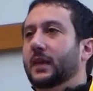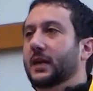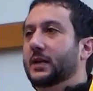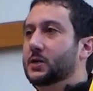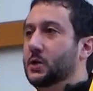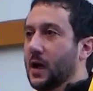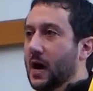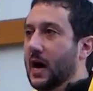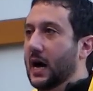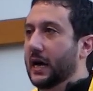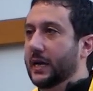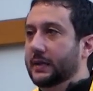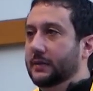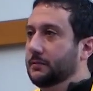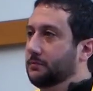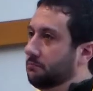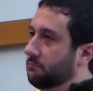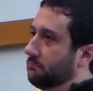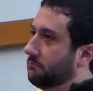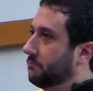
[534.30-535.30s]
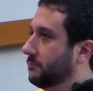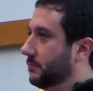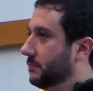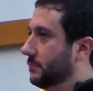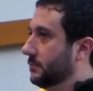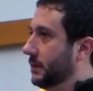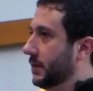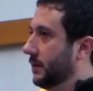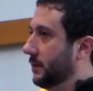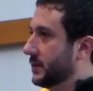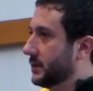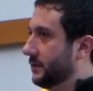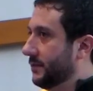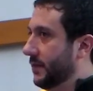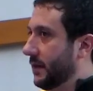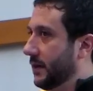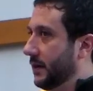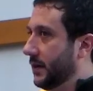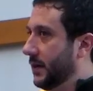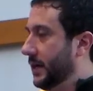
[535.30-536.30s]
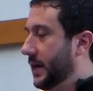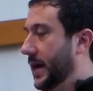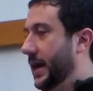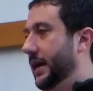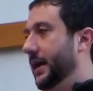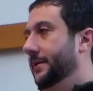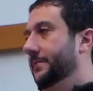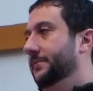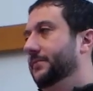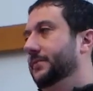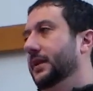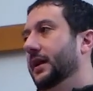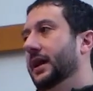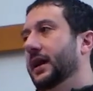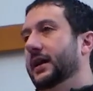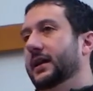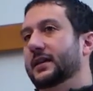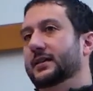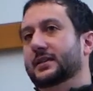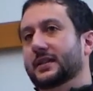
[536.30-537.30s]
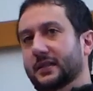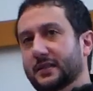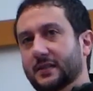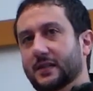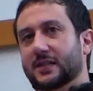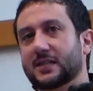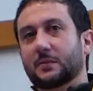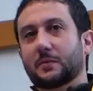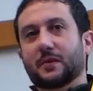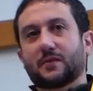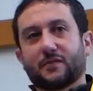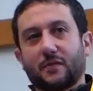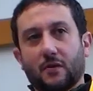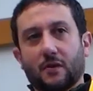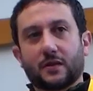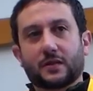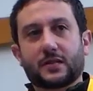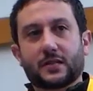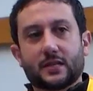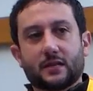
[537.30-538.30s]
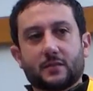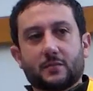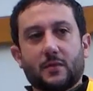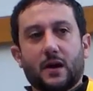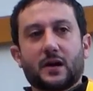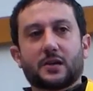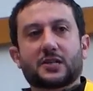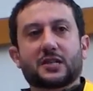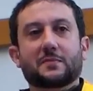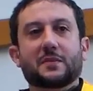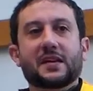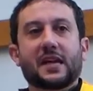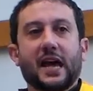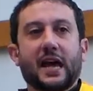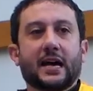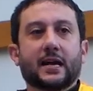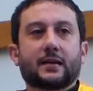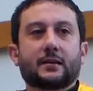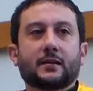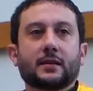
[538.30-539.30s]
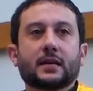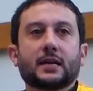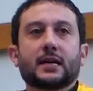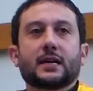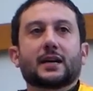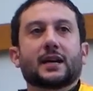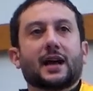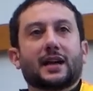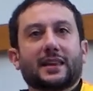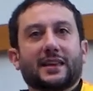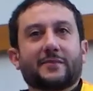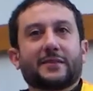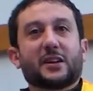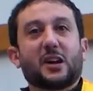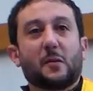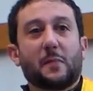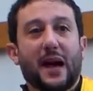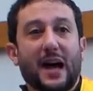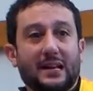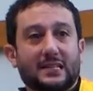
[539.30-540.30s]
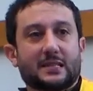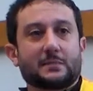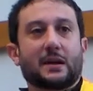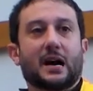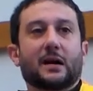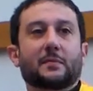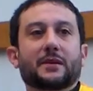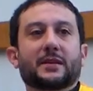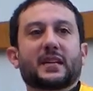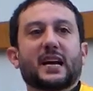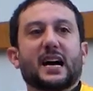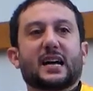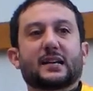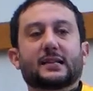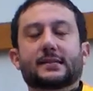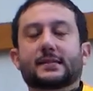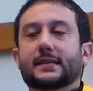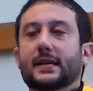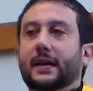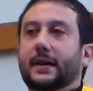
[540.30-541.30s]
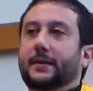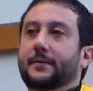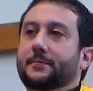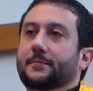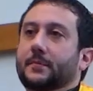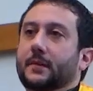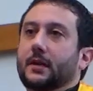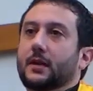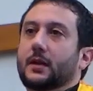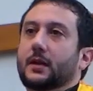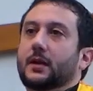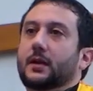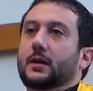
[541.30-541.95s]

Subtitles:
He tried, but he wasn't very good at it. And his sisters would be forced to wash him again. And they would go back to mom and dad and say,